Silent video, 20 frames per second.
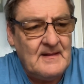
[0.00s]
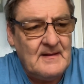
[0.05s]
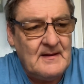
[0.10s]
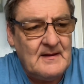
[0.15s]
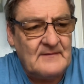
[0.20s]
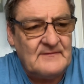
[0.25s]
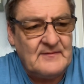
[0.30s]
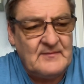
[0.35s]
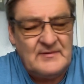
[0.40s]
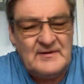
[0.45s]

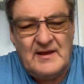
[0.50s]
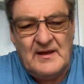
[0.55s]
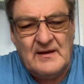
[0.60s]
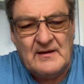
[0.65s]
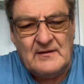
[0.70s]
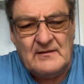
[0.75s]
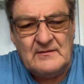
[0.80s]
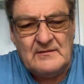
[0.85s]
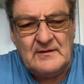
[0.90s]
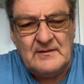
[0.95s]
I said, "Well,
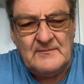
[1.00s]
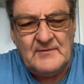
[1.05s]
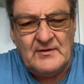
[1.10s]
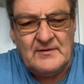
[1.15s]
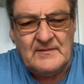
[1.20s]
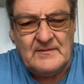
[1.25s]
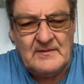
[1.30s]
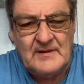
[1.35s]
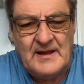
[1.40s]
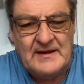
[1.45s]
no, I'm
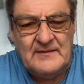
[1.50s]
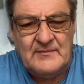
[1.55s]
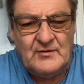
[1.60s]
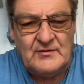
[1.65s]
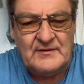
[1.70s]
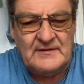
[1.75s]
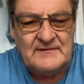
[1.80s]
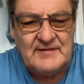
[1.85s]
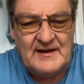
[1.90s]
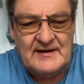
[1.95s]
not any
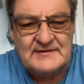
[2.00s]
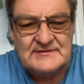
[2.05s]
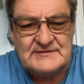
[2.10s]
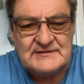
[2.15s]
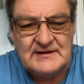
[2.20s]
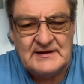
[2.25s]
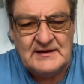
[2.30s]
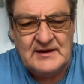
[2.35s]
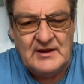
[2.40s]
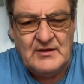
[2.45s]
more
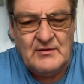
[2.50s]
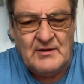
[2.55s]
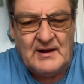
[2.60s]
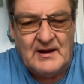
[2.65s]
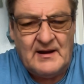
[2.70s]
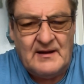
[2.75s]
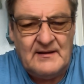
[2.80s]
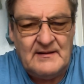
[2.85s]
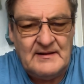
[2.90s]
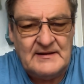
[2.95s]
intelligent than you
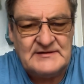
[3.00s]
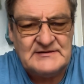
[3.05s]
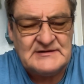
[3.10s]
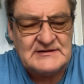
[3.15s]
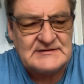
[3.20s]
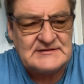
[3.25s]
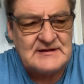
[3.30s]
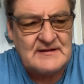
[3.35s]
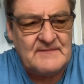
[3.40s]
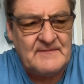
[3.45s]
are. It's
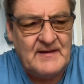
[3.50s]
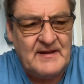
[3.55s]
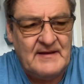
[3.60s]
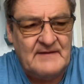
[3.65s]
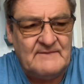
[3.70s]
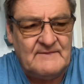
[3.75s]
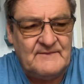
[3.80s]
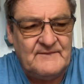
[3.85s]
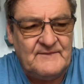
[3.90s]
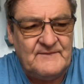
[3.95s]
just that
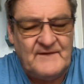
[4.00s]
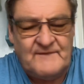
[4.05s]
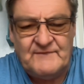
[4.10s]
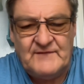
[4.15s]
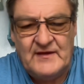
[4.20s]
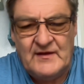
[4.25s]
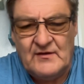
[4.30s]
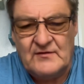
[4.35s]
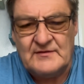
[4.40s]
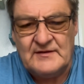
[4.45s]
in
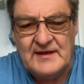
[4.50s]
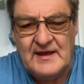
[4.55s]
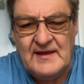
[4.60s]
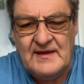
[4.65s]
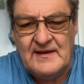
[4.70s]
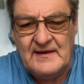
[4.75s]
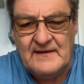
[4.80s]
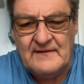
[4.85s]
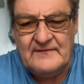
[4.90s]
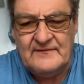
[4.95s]
50 odd
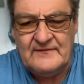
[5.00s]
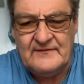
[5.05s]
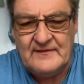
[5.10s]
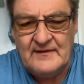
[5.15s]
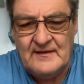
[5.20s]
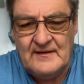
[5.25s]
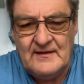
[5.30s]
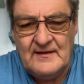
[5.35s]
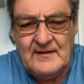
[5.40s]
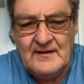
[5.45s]
years,
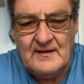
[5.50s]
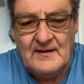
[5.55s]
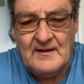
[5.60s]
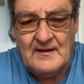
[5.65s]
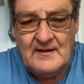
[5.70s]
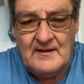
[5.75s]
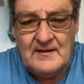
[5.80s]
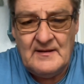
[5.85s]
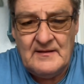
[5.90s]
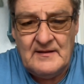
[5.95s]

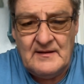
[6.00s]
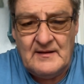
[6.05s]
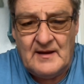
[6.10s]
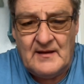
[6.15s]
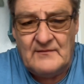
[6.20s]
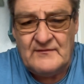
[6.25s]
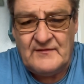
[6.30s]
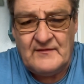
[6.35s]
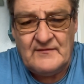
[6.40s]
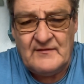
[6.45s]
you
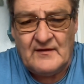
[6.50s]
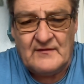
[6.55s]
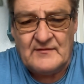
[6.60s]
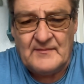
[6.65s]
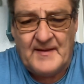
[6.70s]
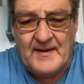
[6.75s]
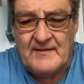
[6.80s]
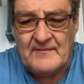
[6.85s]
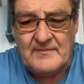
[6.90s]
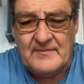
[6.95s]
know, since I was
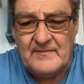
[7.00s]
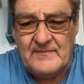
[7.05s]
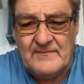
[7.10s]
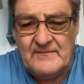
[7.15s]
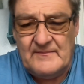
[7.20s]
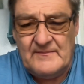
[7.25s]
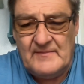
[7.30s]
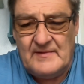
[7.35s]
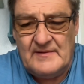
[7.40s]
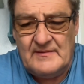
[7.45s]
about
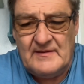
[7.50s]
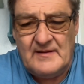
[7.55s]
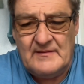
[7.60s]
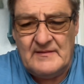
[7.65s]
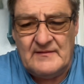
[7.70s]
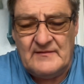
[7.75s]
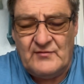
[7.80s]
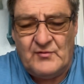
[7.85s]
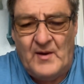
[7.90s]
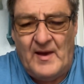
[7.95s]

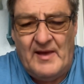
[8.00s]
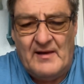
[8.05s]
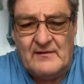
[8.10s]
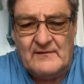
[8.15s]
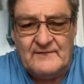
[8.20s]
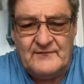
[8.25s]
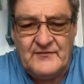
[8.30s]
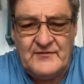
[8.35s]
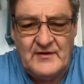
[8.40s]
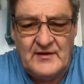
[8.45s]

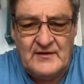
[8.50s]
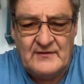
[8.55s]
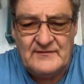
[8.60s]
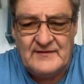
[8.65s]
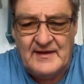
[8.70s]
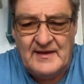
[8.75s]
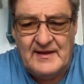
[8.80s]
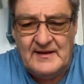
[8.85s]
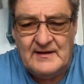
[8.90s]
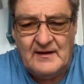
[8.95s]
12,
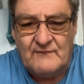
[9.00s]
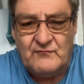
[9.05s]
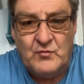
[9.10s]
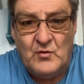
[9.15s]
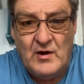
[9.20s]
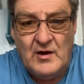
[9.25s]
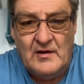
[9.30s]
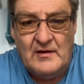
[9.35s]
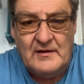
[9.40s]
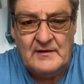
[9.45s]
13, I've
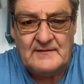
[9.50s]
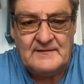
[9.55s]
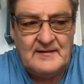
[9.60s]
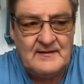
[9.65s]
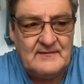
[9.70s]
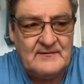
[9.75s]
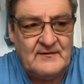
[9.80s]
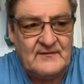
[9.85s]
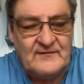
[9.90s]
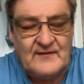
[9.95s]
worked
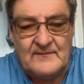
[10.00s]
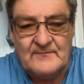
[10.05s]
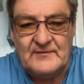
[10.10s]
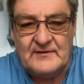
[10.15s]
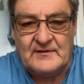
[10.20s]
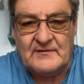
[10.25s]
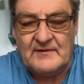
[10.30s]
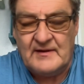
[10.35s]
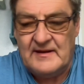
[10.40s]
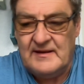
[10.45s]
to some
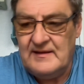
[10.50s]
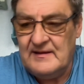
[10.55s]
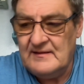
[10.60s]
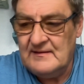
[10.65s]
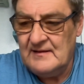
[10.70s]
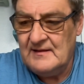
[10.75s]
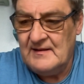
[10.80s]
degree